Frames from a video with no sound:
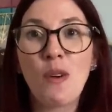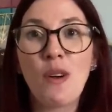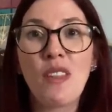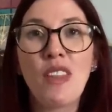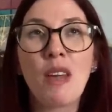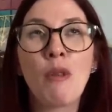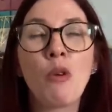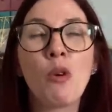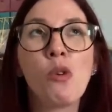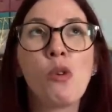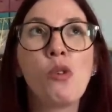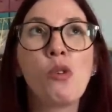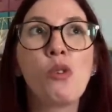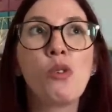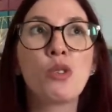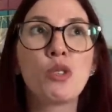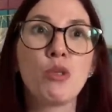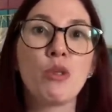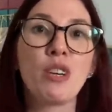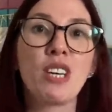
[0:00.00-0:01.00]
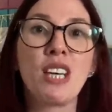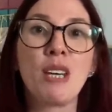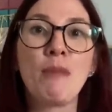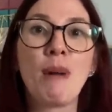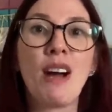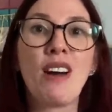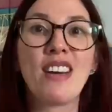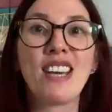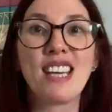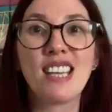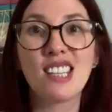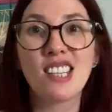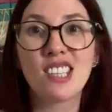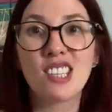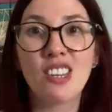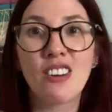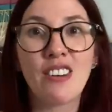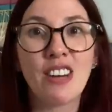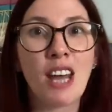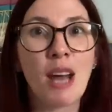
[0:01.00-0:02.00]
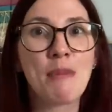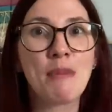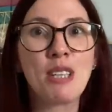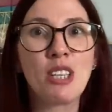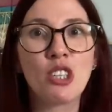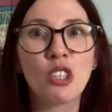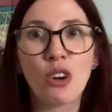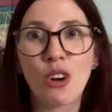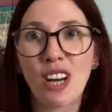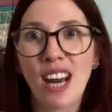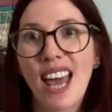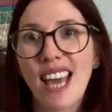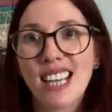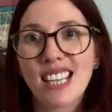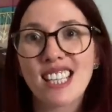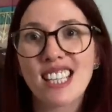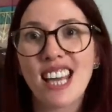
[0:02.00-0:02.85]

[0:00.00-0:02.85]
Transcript: and they were all talking about Easter and how many chocolate eggs